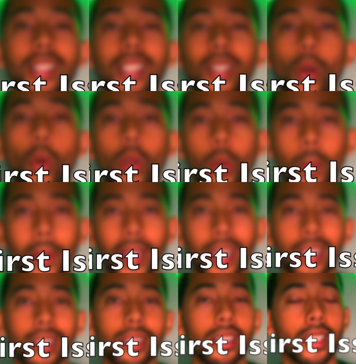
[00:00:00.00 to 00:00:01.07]
the oil
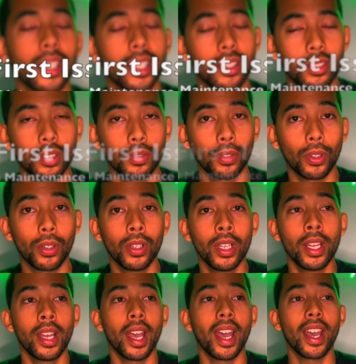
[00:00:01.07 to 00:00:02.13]
maintenance interval,
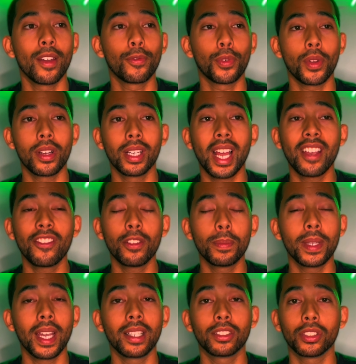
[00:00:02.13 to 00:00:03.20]
and for the life of
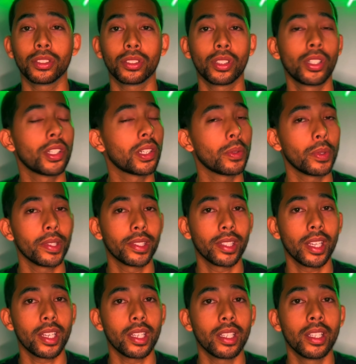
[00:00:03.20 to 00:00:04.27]
me, I just couldn't
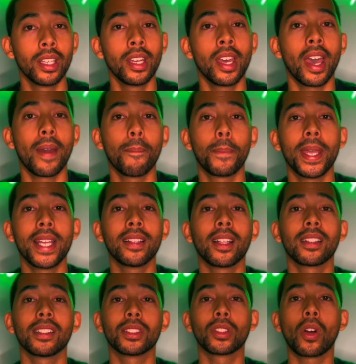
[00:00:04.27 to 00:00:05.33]
reset it. And being that
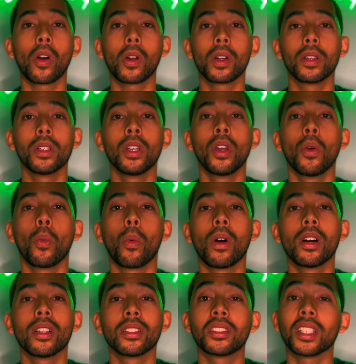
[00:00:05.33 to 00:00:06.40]
this car
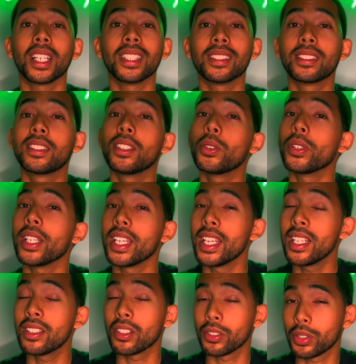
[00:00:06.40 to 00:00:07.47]
was and still
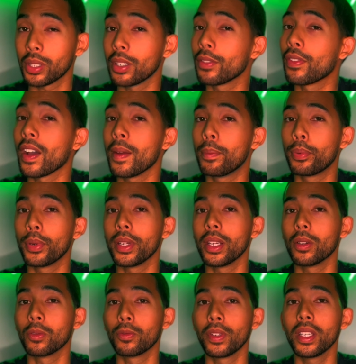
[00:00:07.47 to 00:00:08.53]
is a certified
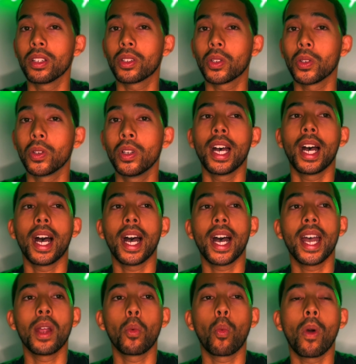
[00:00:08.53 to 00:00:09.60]
pre-owned vehicle,
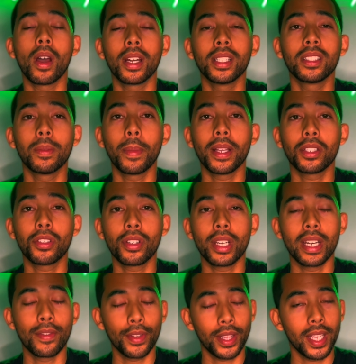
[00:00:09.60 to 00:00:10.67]
I wanted to make sure
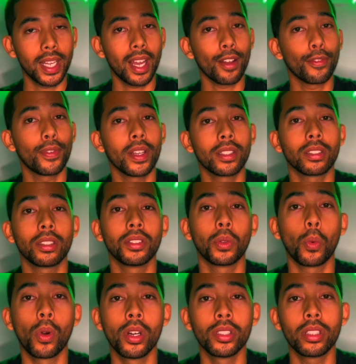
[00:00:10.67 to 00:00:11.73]
everything got fixed under
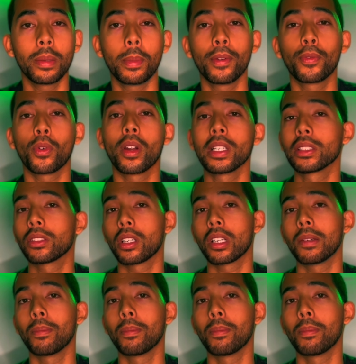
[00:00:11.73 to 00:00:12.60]
warranty before I started